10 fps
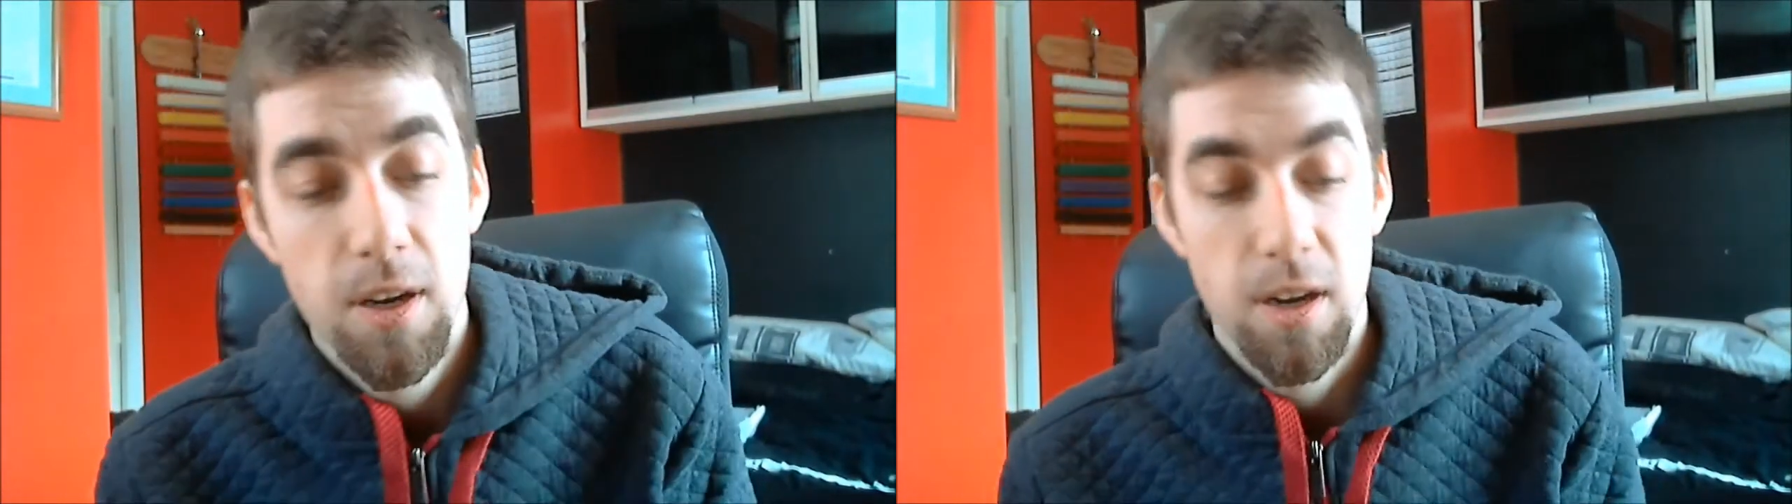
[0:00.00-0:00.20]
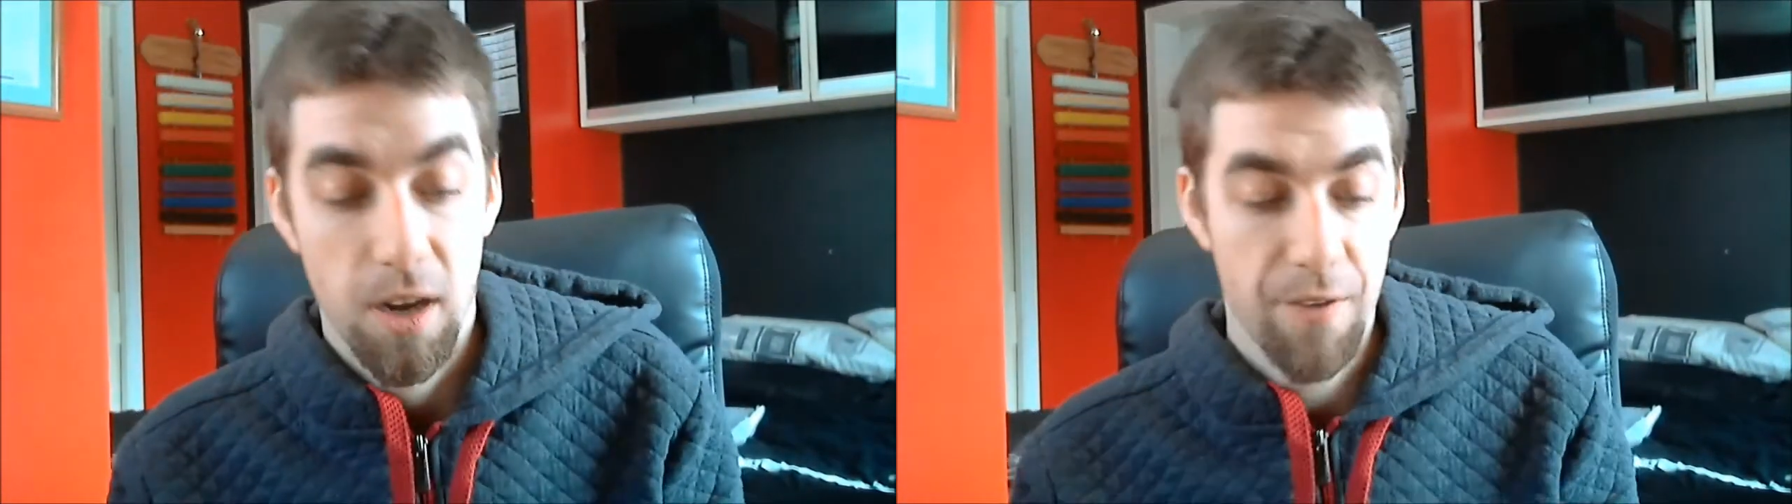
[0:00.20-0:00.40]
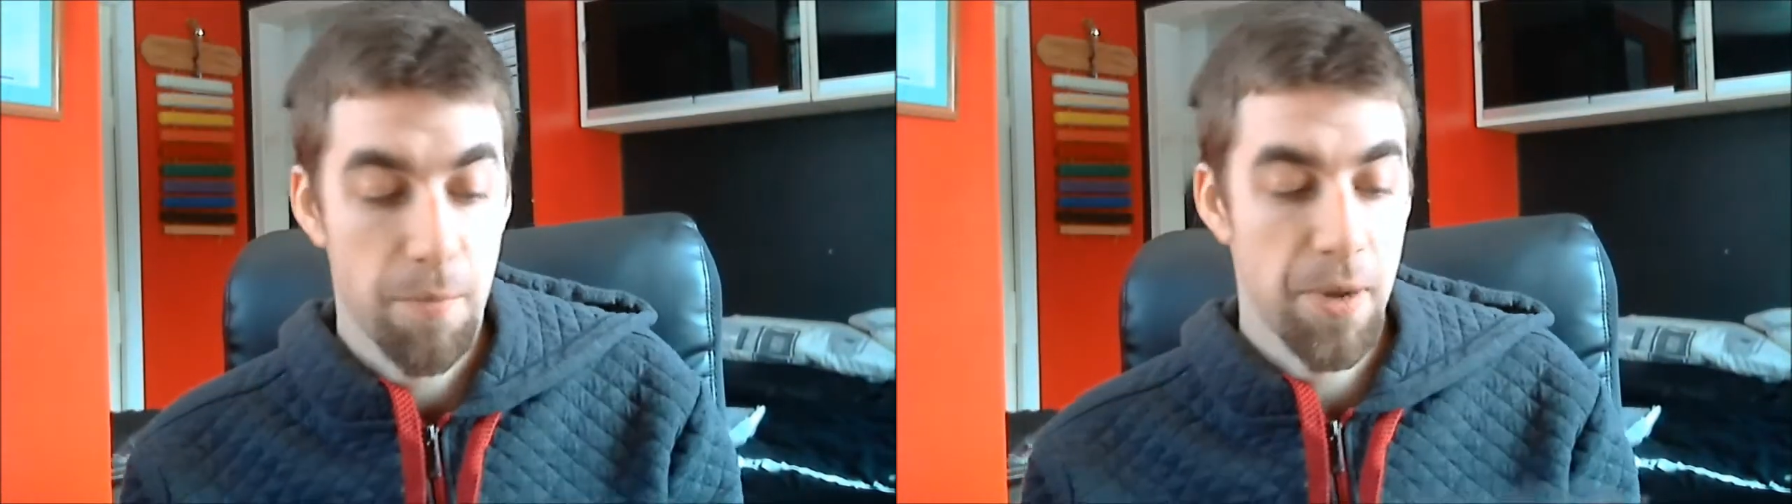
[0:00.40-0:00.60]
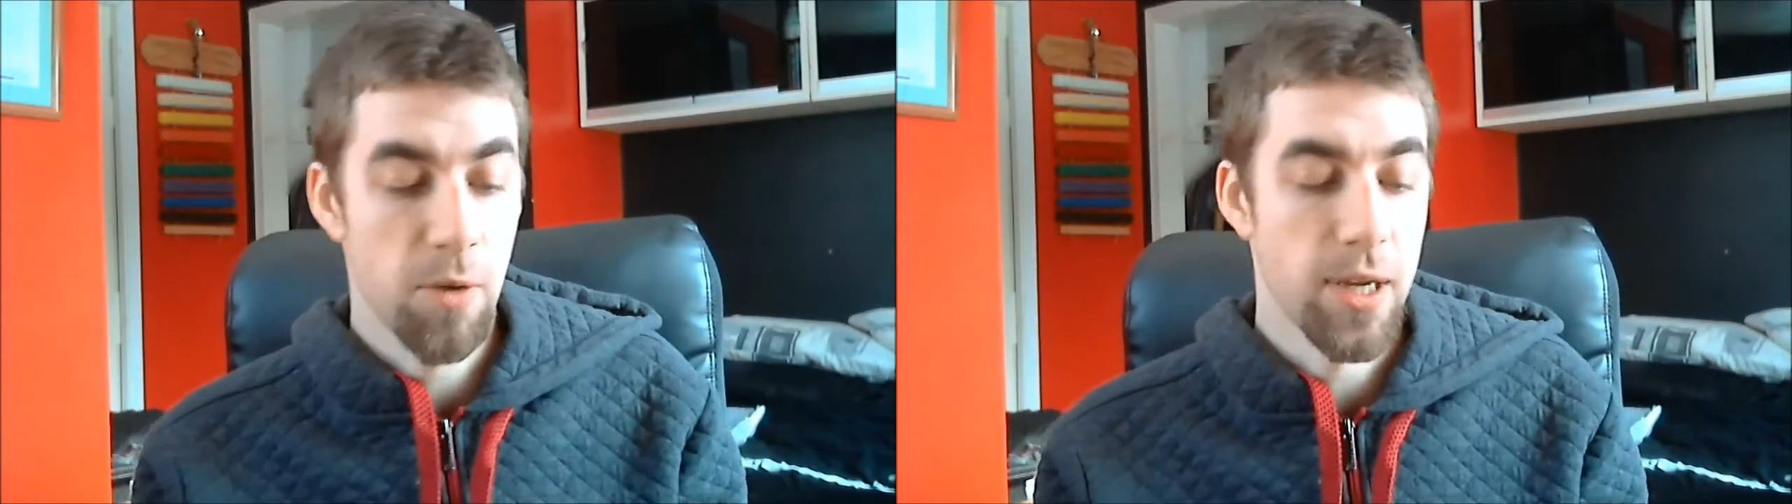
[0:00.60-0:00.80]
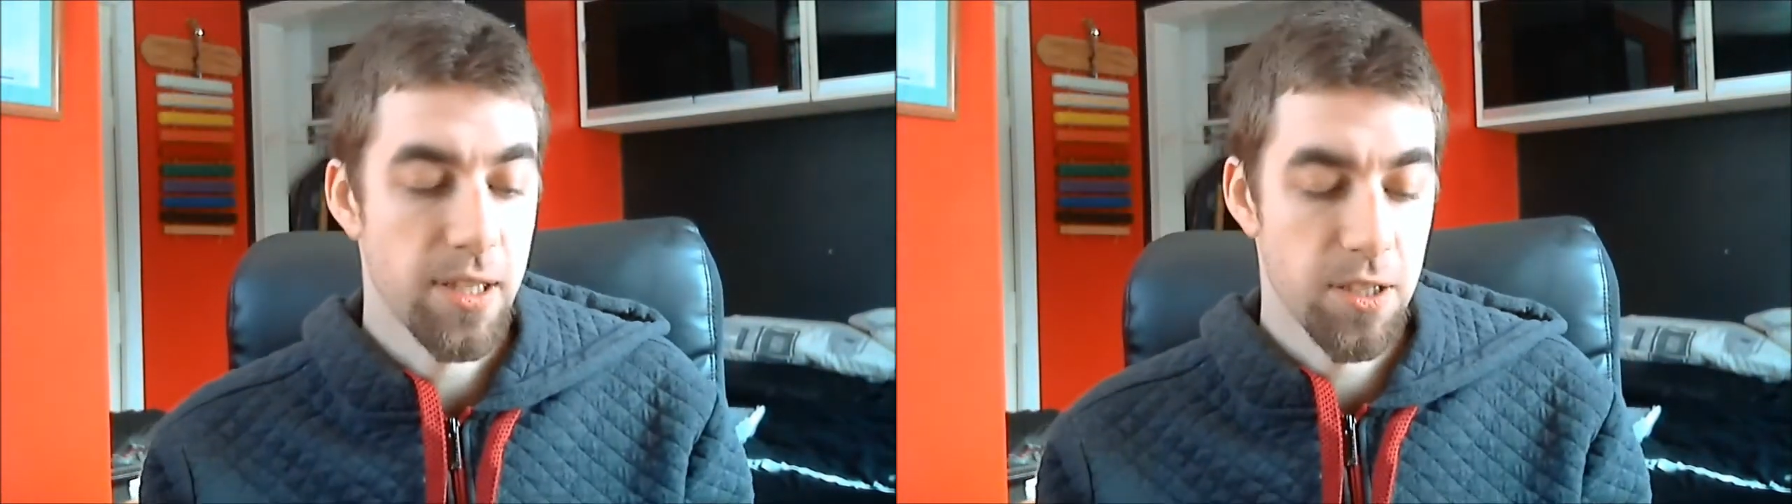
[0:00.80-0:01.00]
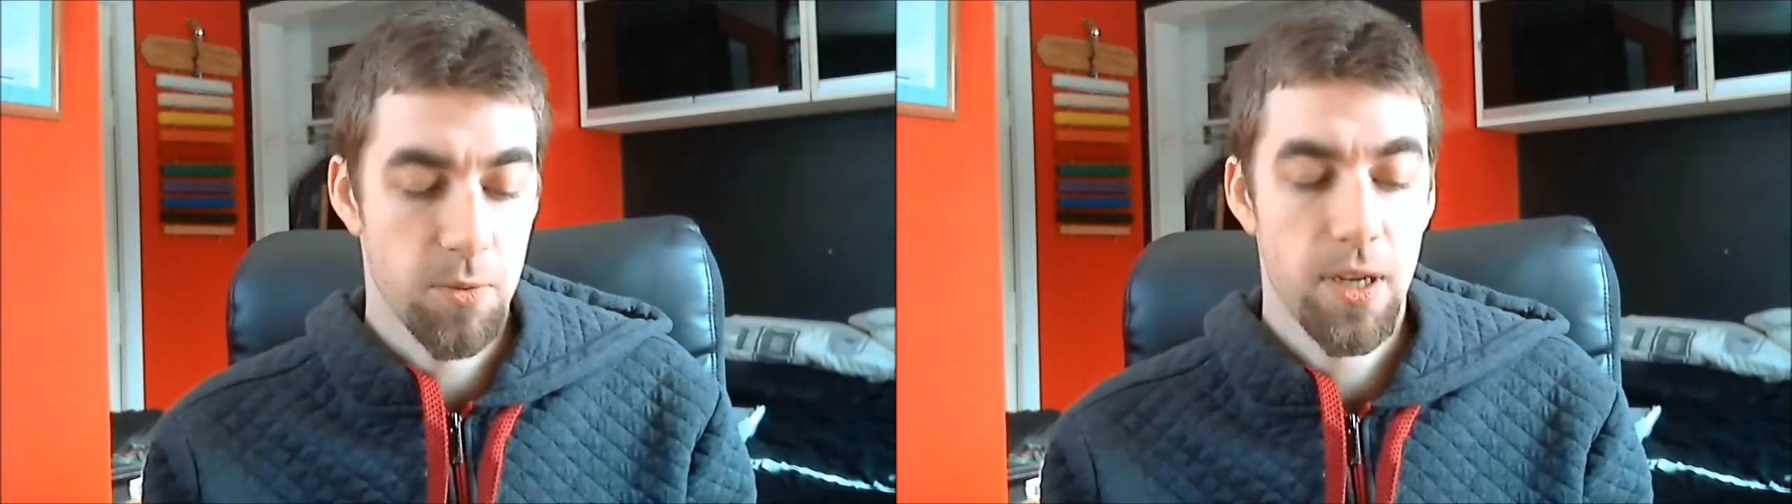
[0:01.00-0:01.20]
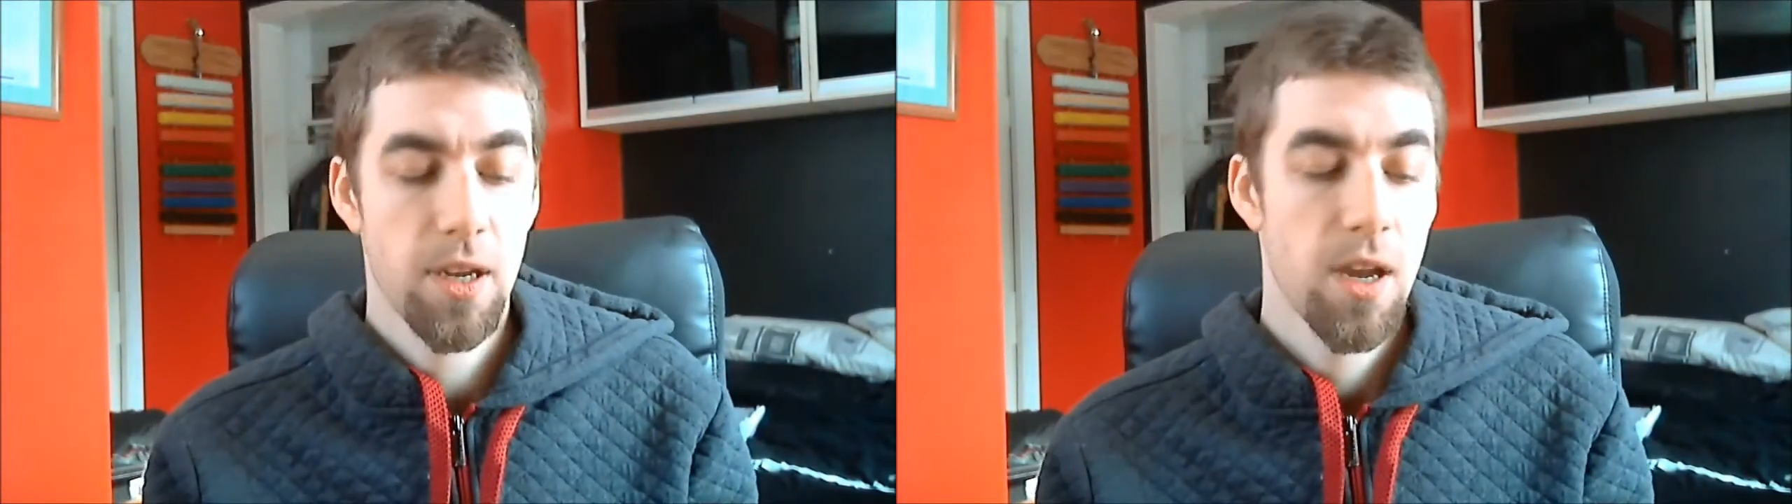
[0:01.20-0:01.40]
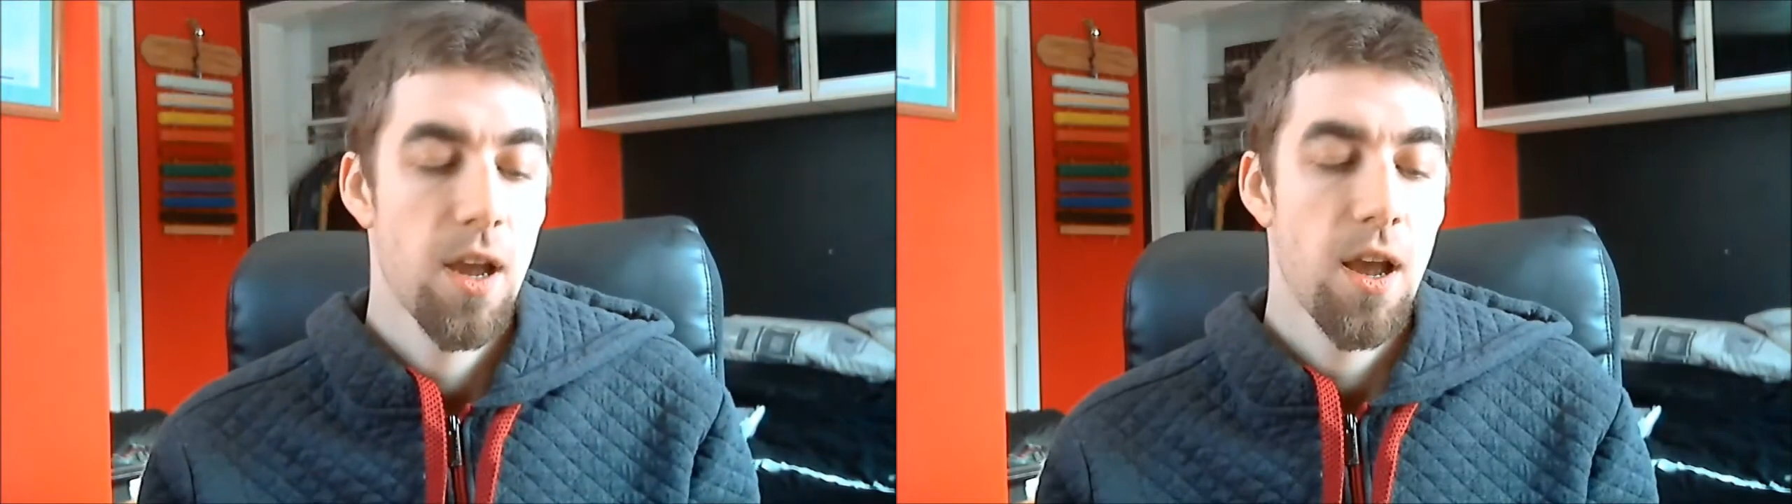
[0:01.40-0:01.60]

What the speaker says: It's kind of a big week this week.